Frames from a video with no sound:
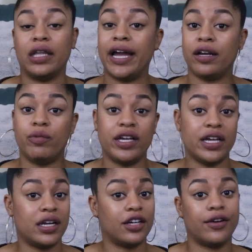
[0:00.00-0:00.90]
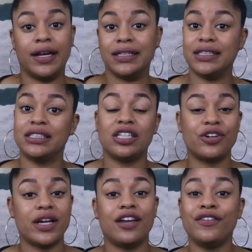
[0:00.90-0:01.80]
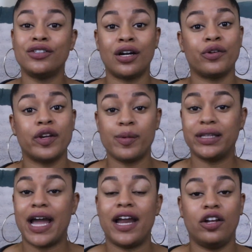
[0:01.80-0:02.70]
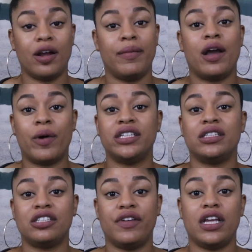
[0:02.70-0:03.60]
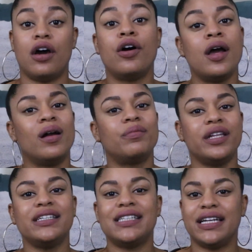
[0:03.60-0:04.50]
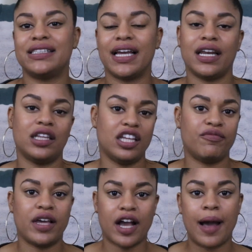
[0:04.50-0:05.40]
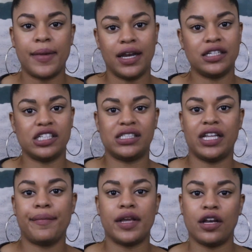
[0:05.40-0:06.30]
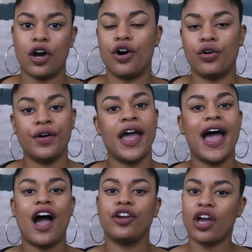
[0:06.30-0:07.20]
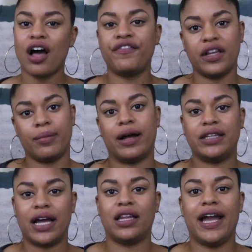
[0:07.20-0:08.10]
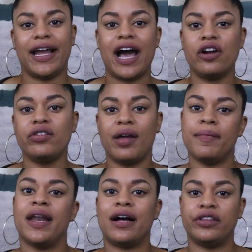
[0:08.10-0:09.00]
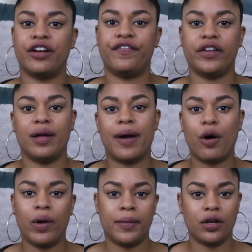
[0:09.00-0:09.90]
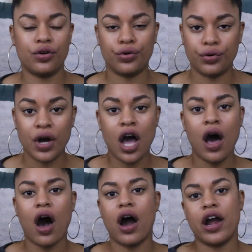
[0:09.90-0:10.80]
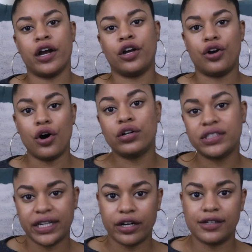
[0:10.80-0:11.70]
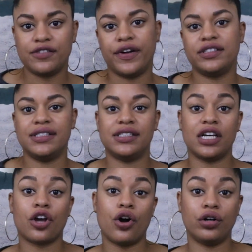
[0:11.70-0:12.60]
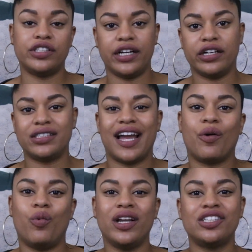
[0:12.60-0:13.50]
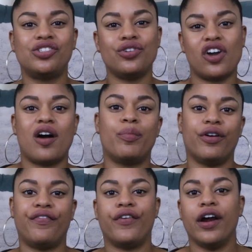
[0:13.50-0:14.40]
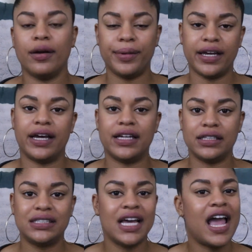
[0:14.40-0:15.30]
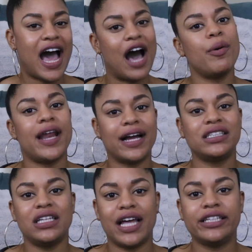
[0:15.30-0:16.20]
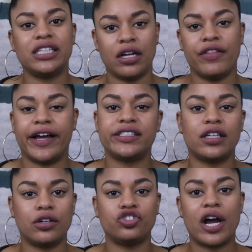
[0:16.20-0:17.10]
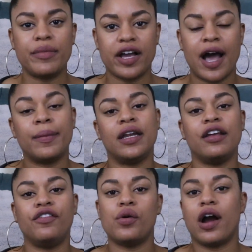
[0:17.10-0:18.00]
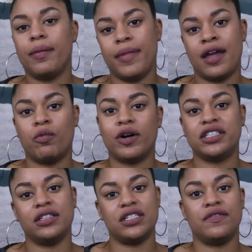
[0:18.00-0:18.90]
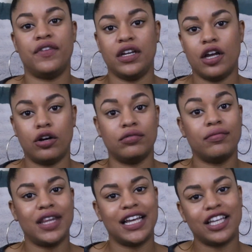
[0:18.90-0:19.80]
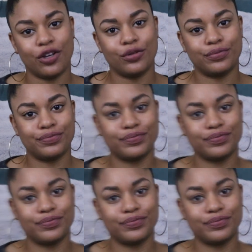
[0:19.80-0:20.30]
Like, we can agree to disagree. If you don't agree with that and you're a man watching this video, please take a second and leave me a comment and just let me know how y'all feel about that. Like, how do the men out there feel about women who are gold diggers versus gold diggers? Like, which do y'all prefer? Because I would actually like to know that. So drop me a comment if you are a man watching this video. Thank you.